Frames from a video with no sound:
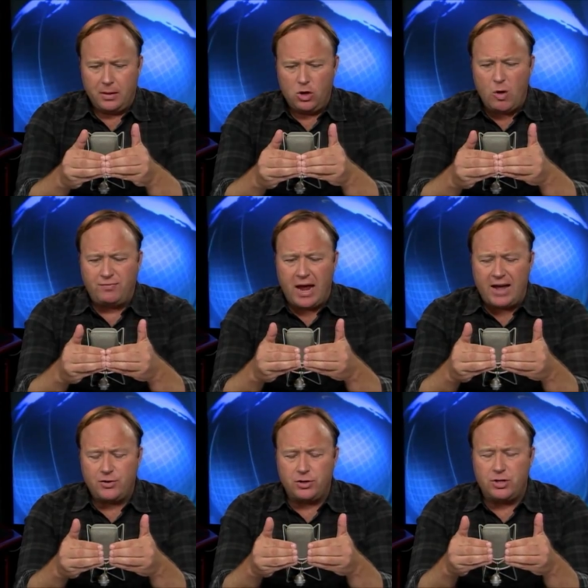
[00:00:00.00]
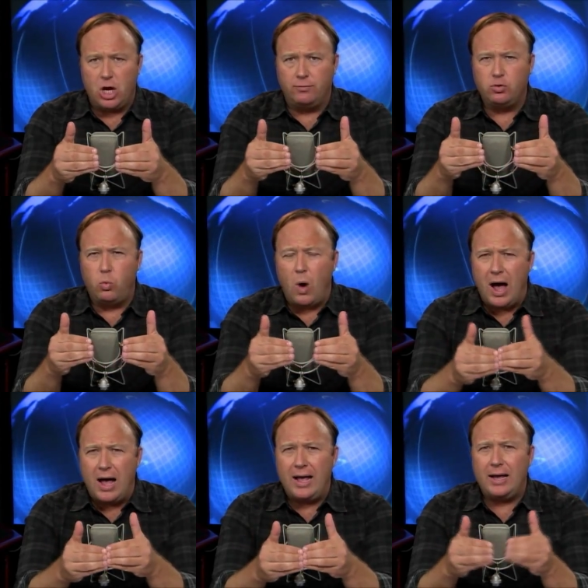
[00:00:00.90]
you have to ask yourselves,
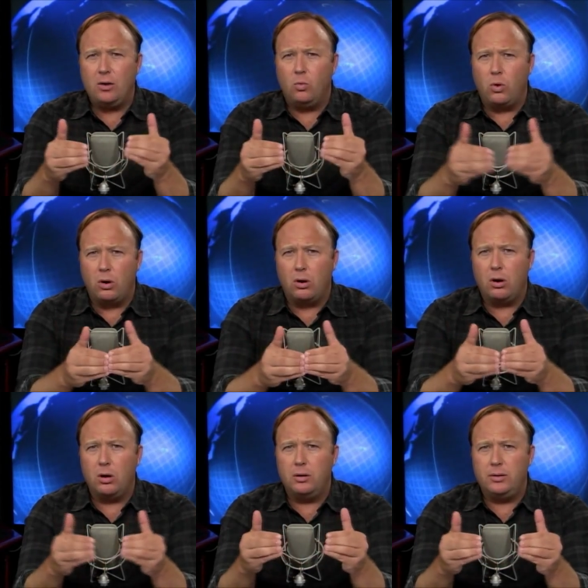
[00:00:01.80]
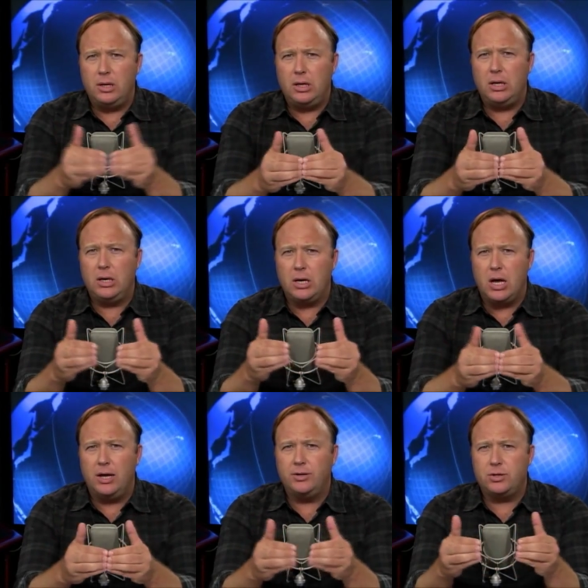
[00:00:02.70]
why were the
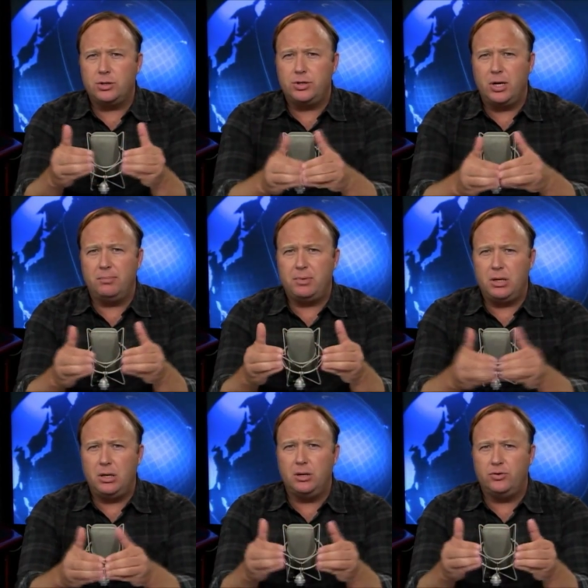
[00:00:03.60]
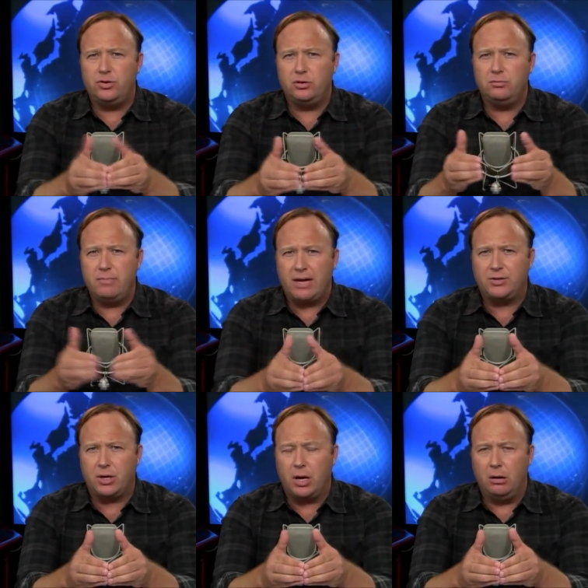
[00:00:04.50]
guns shipped into
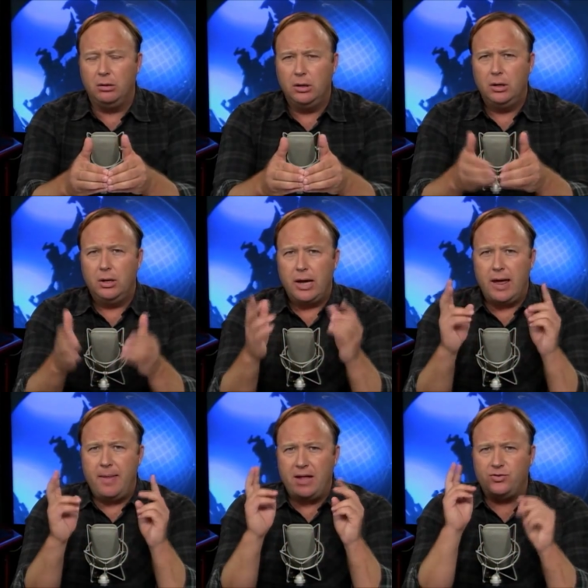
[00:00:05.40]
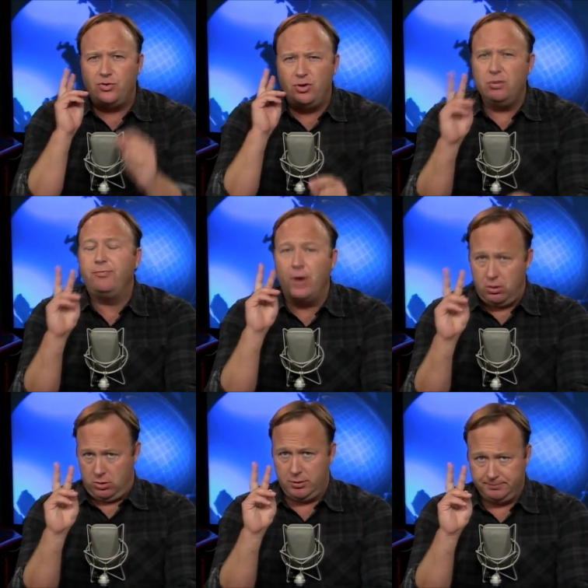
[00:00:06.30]
Mexico? And that's
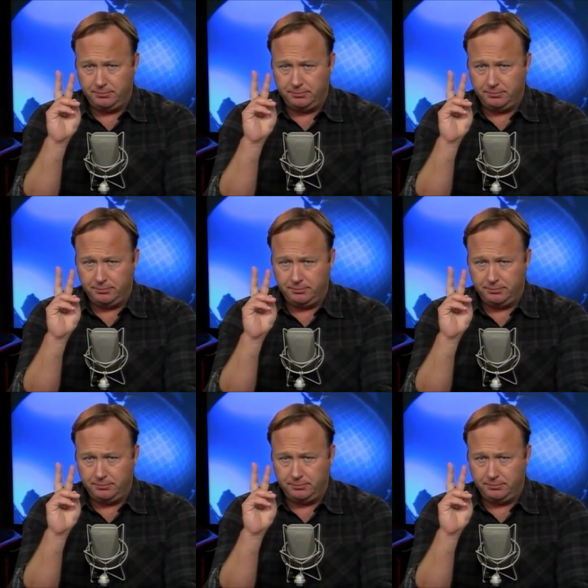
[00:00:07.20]
twofold.